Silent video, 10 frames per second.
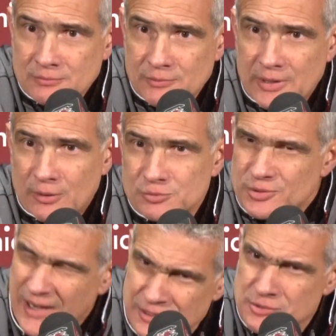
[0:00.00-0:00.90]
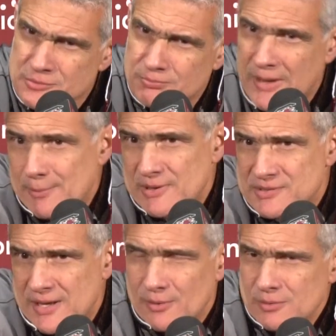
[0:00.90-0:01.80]
You know, should I just maybe
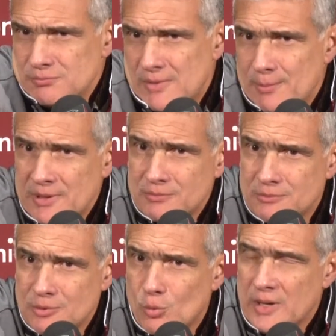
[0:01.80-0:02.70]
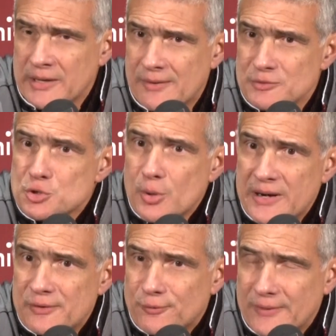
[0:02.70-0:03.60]
say, oh, maybe you want to give us
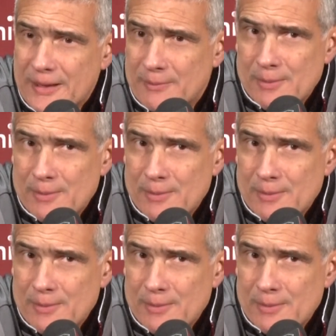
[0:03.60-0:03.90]
credit for that.